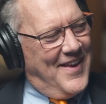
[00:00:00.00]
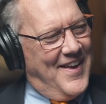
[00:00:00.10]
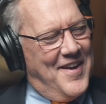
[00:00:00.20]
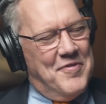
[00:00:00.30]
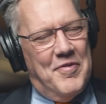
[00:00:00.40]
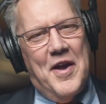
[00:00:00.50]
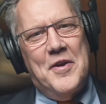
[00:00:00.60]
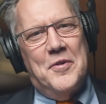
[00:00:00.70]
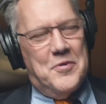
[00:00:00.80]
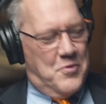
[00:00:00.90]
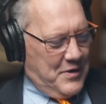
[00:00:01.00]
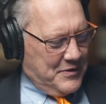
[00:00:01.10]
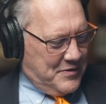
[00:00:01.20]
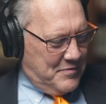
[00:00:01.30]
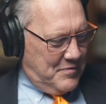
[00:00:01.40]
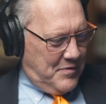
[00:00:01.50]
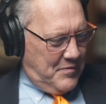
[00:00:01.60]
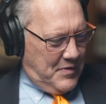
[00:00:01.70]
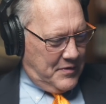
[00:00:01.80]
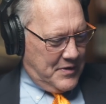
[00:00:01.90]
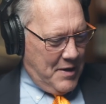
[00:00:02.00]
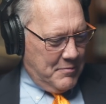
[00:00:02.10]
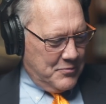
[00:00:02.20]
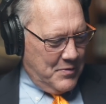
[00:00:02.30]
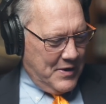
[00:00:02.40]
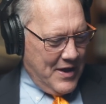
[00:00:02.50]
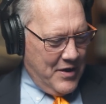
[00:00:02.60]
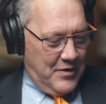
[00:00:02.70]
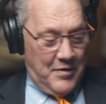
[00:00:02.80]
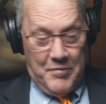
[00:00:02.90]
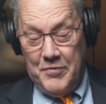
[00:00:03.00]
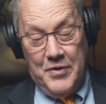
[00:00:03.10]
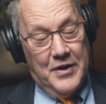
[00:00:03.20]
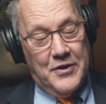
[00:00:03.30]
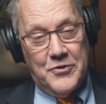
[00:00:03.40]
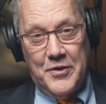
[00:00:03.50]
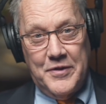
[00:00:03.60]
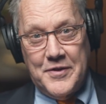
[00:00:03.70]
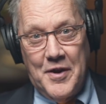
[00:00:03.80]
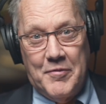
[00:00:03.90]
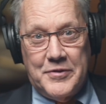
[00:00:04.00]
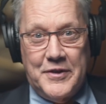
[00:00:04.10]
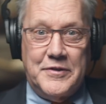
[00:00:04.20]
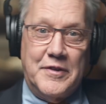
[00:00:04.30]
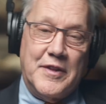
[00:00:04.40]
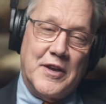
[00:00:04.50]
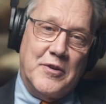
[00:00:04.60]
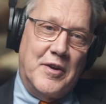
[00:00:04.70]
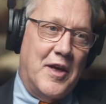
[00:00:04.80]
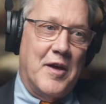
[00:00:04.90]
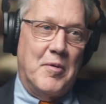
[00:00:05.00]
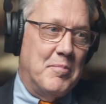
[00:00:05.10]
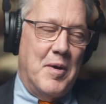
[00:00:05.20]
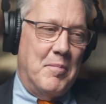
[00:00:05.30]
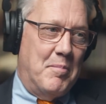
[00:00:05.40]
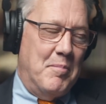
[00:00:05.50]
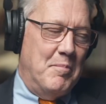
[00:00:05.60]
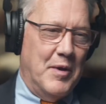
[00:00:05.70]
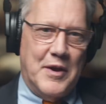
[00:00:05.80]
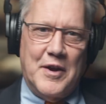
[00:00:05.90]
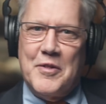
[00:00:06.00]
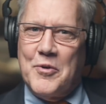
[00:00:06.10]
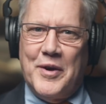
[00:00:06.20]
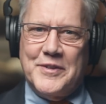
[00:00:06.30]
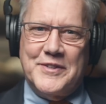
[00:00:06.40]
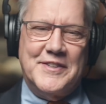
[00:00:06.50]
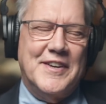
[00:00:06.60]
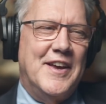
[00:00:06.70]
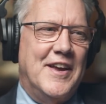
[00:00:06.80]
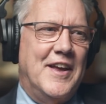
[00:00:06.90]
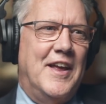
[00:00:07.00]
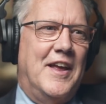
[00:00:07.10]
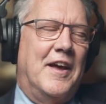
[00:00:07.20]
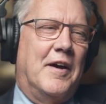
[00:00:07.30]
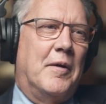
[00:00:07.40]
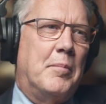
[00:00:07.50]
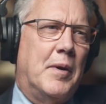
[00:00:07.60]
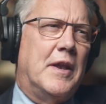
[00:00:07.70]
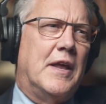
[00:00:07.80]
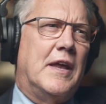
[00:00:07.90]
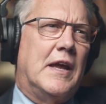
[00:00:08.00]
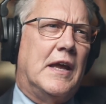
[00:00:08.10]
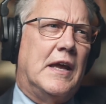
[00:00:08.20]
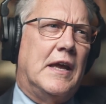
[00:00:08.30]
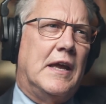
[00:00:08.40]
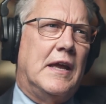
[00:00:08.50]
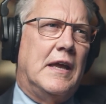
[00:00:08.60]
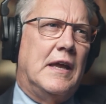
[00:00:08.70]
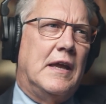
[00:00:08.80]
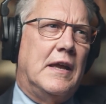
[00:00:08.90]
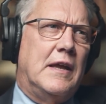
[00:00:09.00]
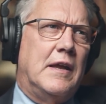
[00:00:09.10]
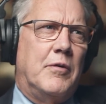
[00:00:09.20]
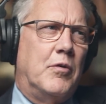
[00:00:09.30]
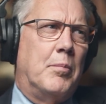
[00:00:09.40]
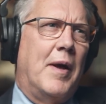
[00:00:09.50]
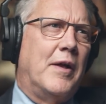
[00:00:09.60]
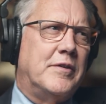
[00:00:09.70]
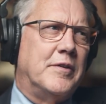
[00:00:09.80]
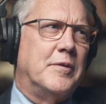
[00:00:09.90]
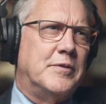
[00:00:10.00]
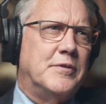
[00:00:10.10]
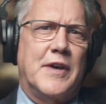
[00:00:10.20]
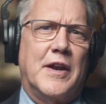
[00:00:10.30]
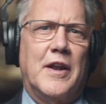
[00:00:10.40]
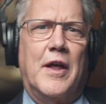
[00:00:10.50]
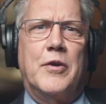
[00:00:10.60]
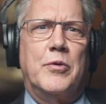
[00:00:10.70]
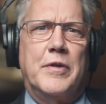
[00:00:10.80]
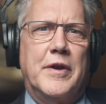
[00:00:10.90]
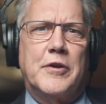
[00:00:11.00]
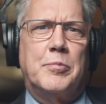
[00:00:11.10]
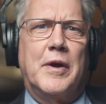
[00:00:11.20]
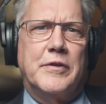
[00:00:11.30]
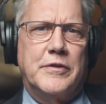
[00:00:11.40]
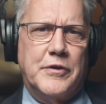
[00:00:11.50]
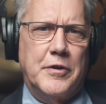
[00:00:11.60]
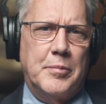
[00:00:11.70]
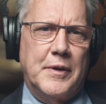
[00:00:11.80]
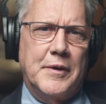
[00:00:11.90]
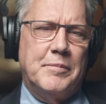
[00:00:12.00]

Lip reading: Final question. Time is running out here. I've really enjoyed this conversation. Thank you. And I have a million other questions. But we're about to settle on who the next president's going to be.